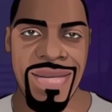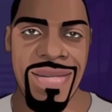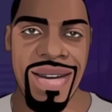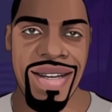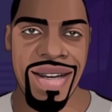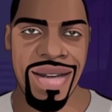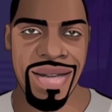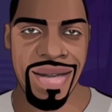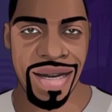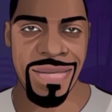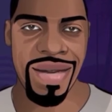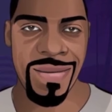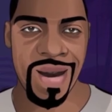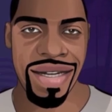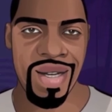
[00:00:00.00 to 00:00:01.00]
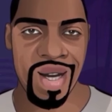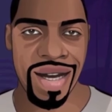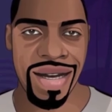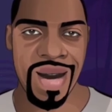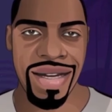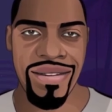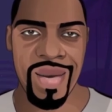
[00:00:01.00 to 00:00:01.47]
Please subscribe to my
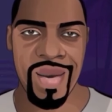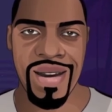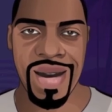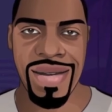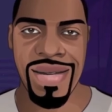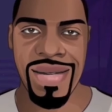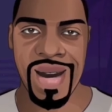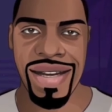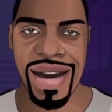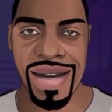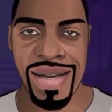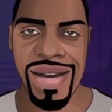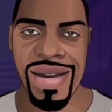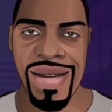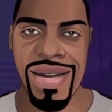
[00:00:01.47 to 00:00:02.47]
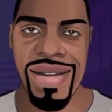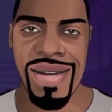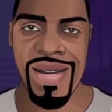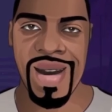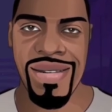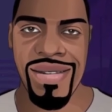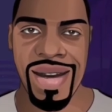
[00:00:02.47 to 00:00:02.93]
channel if you have not done it yet,
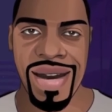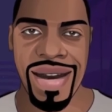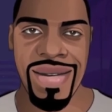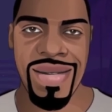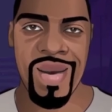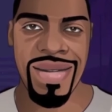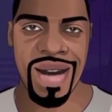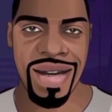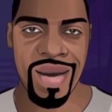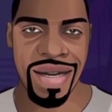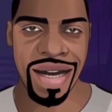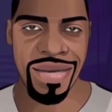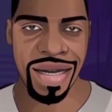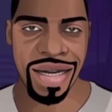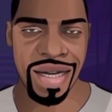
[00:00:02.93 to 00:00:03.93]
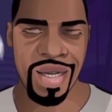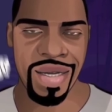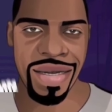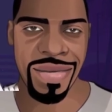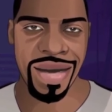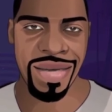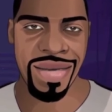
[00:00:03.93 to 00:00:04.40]
and don't forget to click the
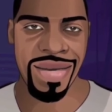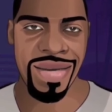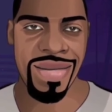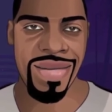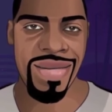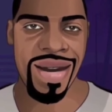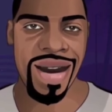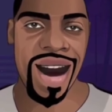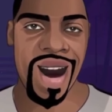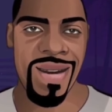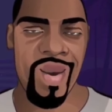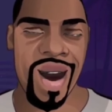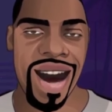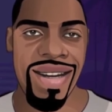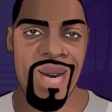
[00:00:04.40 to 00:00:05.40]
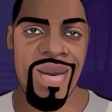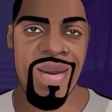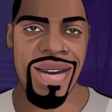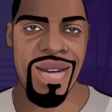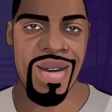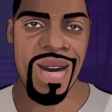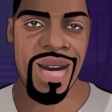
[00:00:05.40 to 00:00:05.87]
notification button. I hope you guys
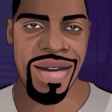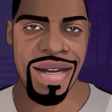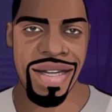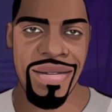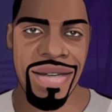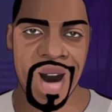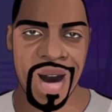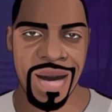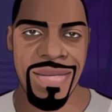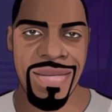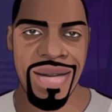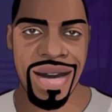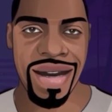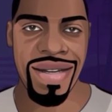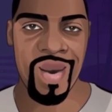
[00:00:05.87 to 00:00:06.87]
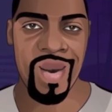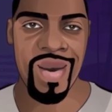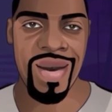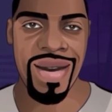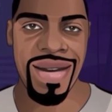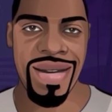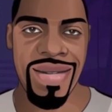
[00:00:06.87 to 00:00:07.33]
learned and enjoyed this video. Thank
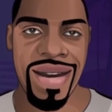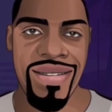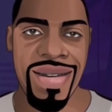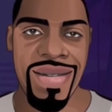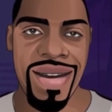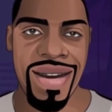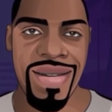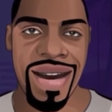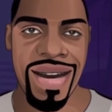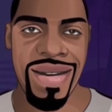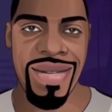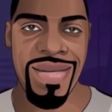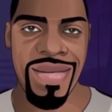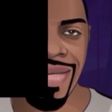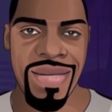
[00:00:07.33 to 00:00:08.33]
you, and have a great day.